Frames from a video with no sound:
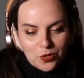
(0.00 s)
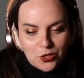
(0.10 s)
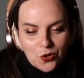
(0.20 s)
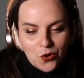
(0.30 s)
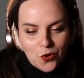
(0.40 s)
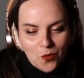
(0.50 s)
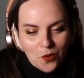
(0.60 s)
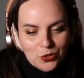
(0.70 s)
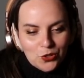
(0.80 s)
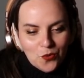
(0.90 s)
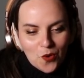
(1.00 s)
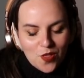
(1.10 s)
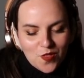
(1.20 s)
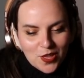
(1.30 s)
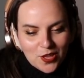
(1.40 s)
was your what was your
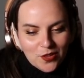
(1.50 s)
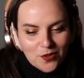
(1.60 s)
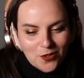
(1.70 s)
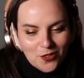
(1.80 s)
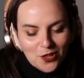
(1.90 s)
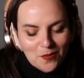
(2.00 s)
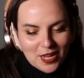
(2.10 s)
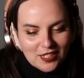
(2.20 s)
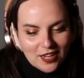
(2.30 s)
one that you that you picked